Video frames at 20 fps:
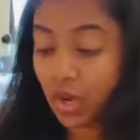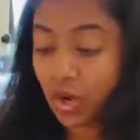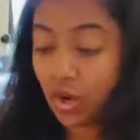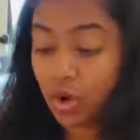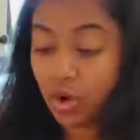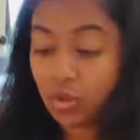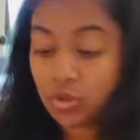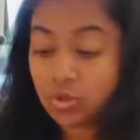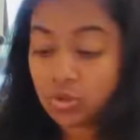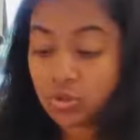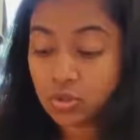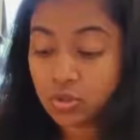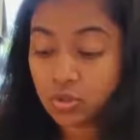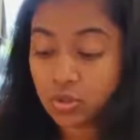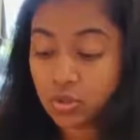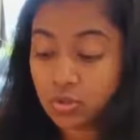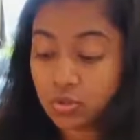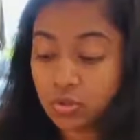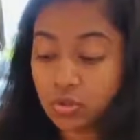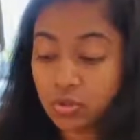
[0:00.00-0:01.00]

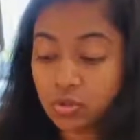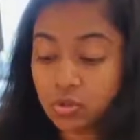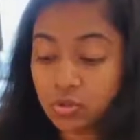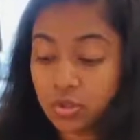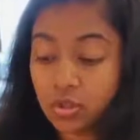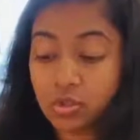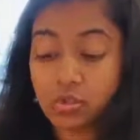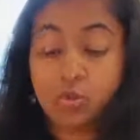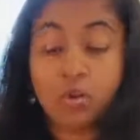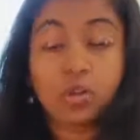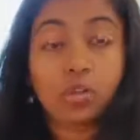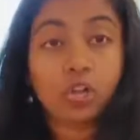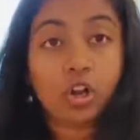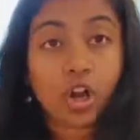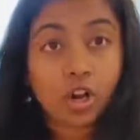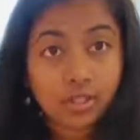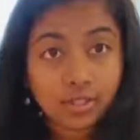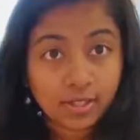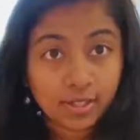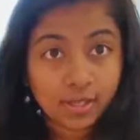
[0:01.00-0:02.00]
Also, it would
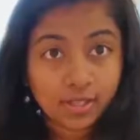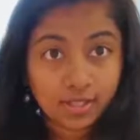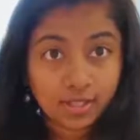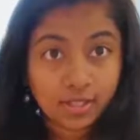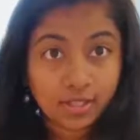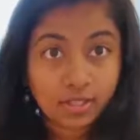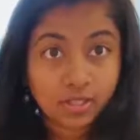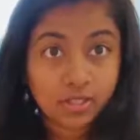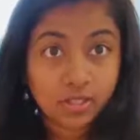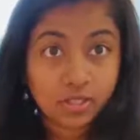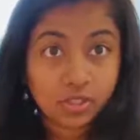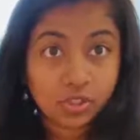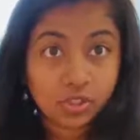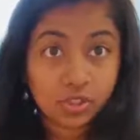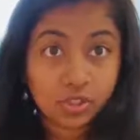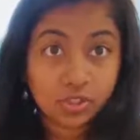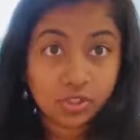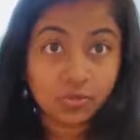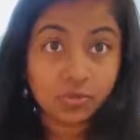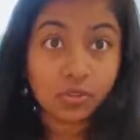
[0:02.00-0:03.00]
not let any
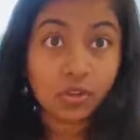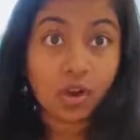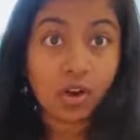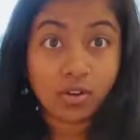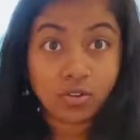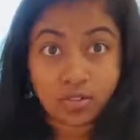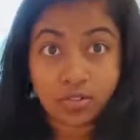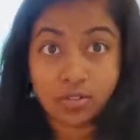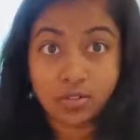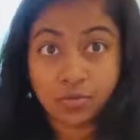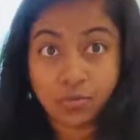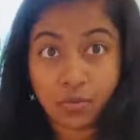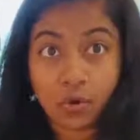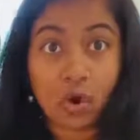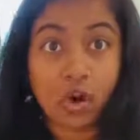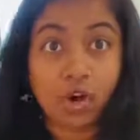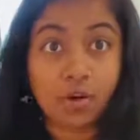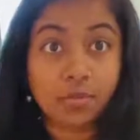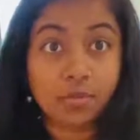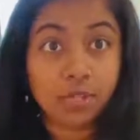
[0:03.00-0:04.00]
digestive toxins
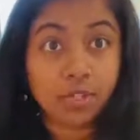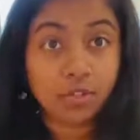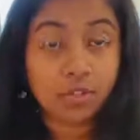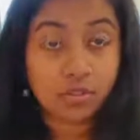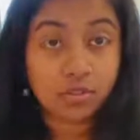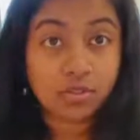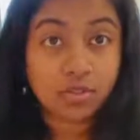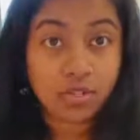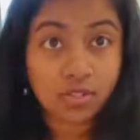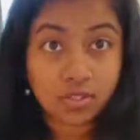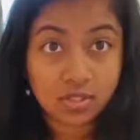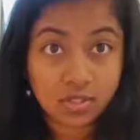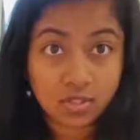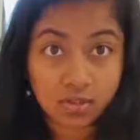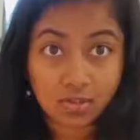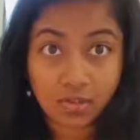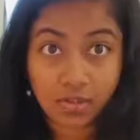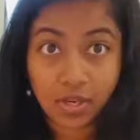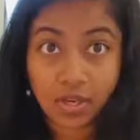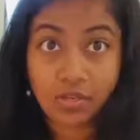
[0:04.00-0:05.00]
form in your
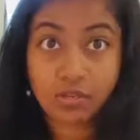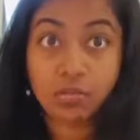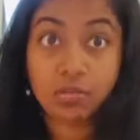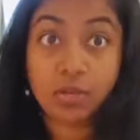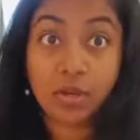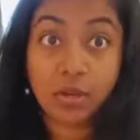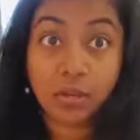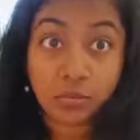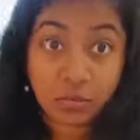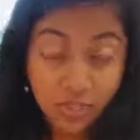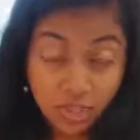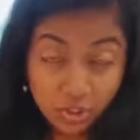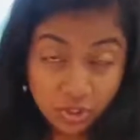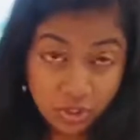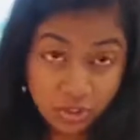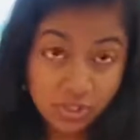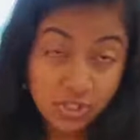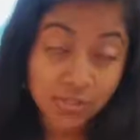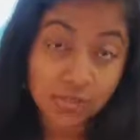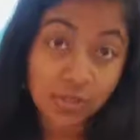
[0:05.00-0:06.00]
system, and
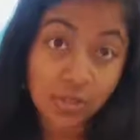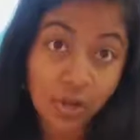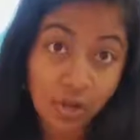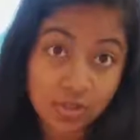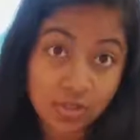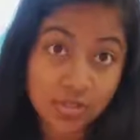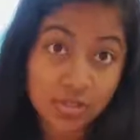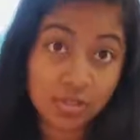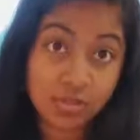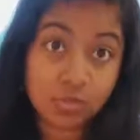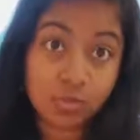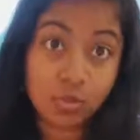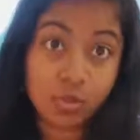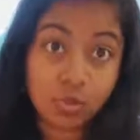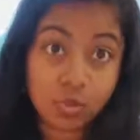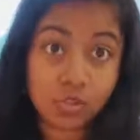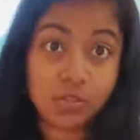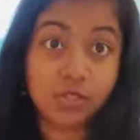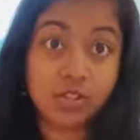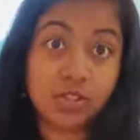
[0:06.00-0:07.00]
digestive toxins
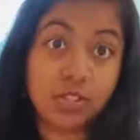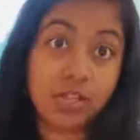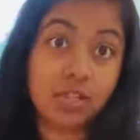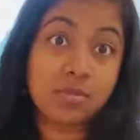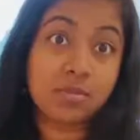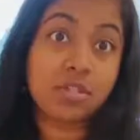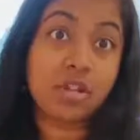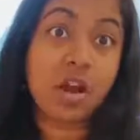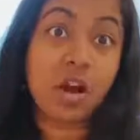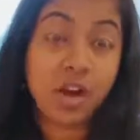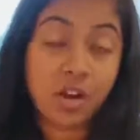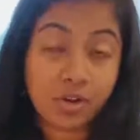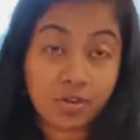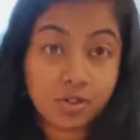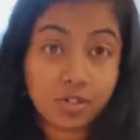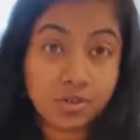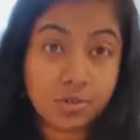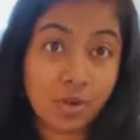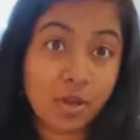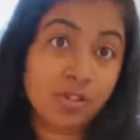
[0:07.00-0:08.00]
most of the times are
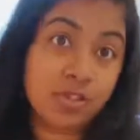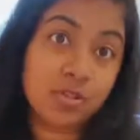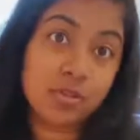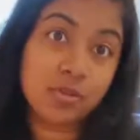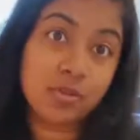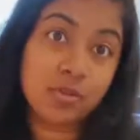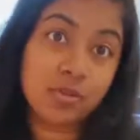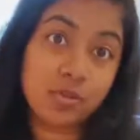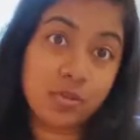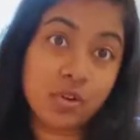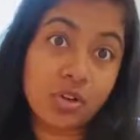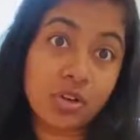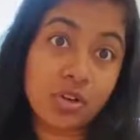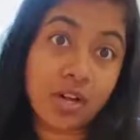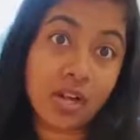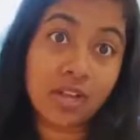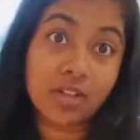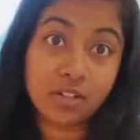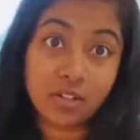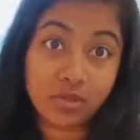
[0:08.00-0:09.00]
responsible for
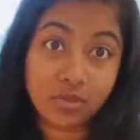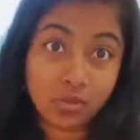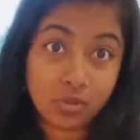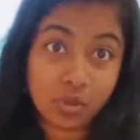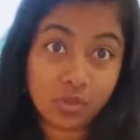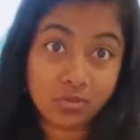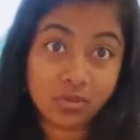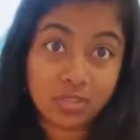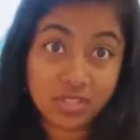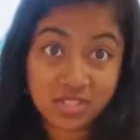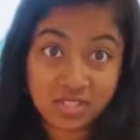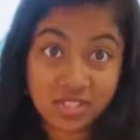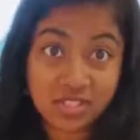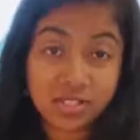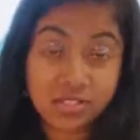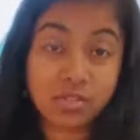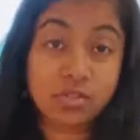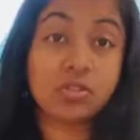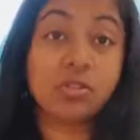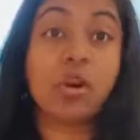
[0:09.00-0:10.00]
a number of
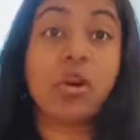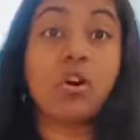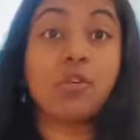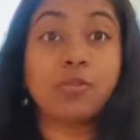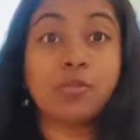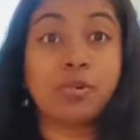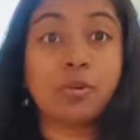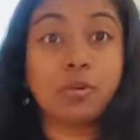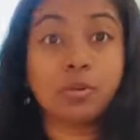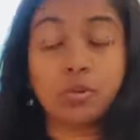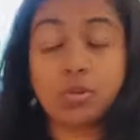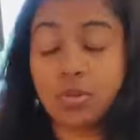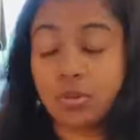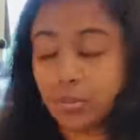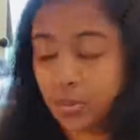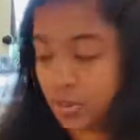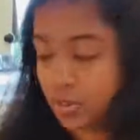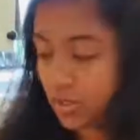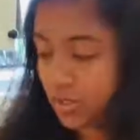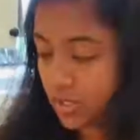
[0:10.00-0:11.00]
diseases or for low
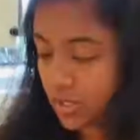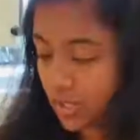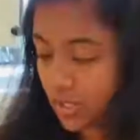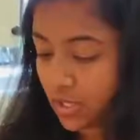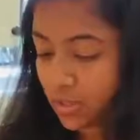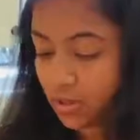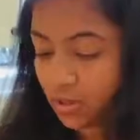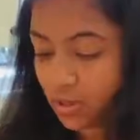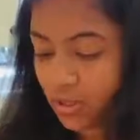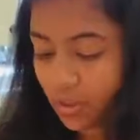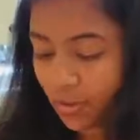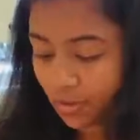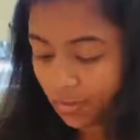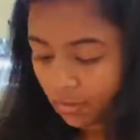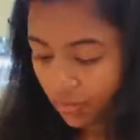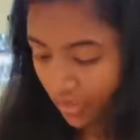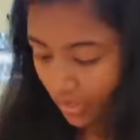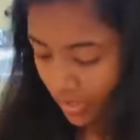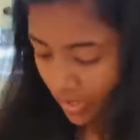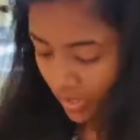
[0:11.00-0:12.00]
immunity. Okay,
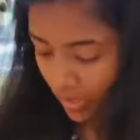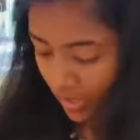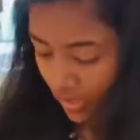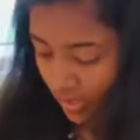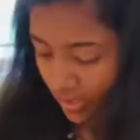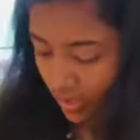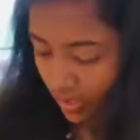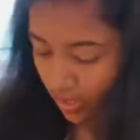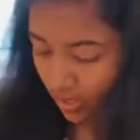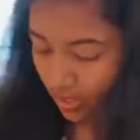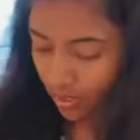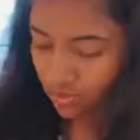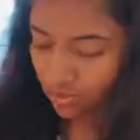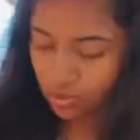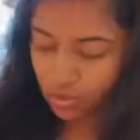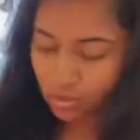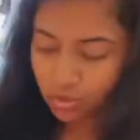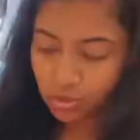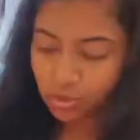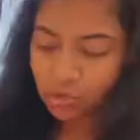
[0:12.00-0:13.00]

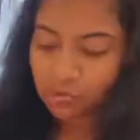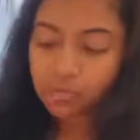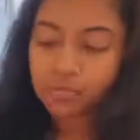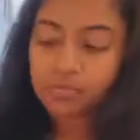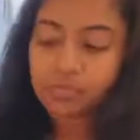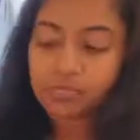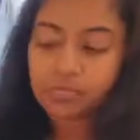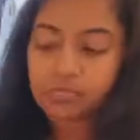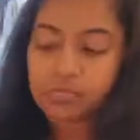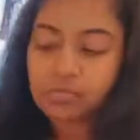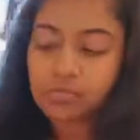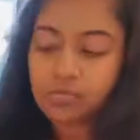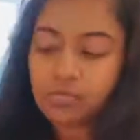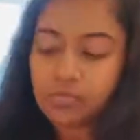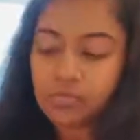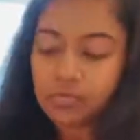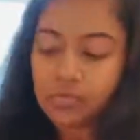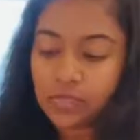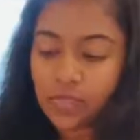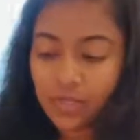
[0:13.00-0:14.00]
so
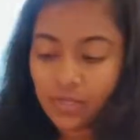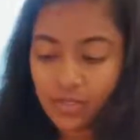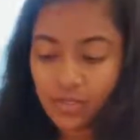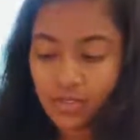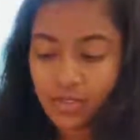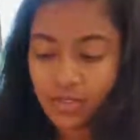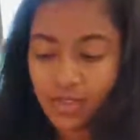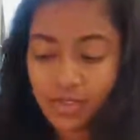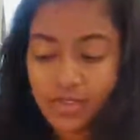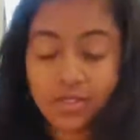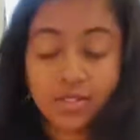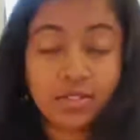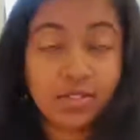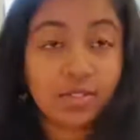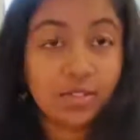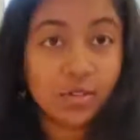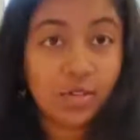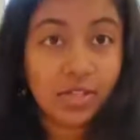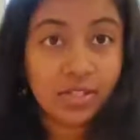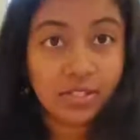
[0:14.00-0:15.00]
let's
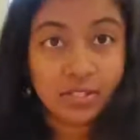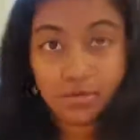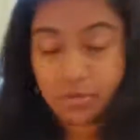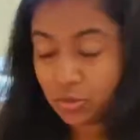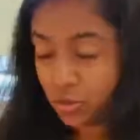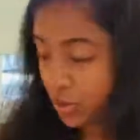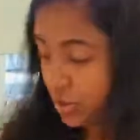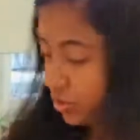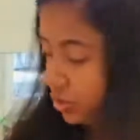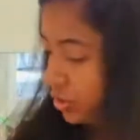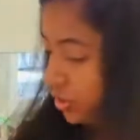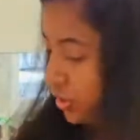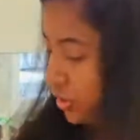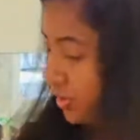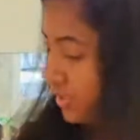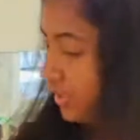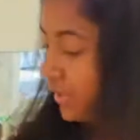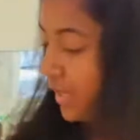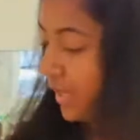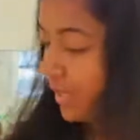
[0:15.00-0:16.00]
grate some
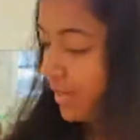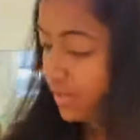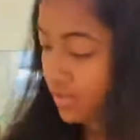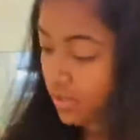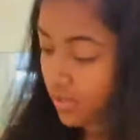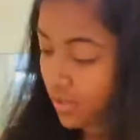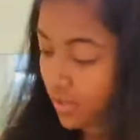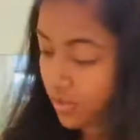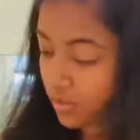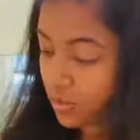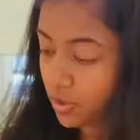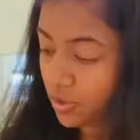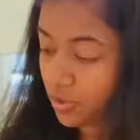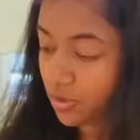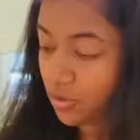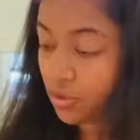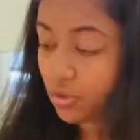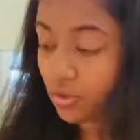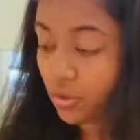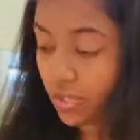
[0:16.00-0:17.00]
ginger. Then I'm going
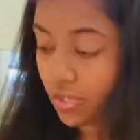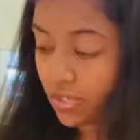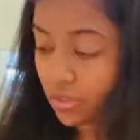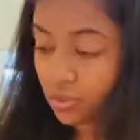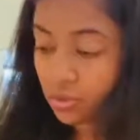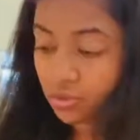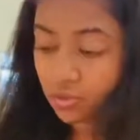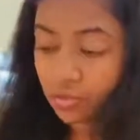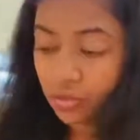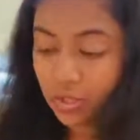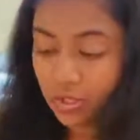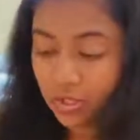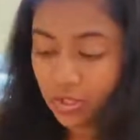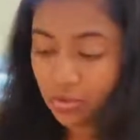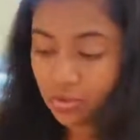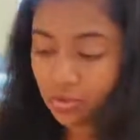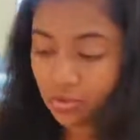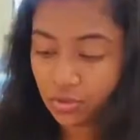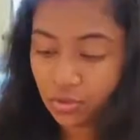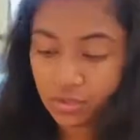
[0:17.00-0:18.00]
to grate
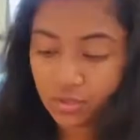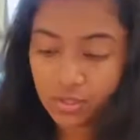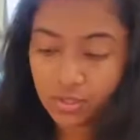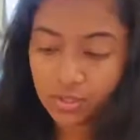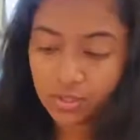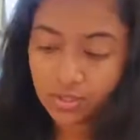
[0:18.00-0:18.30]
turmeric root.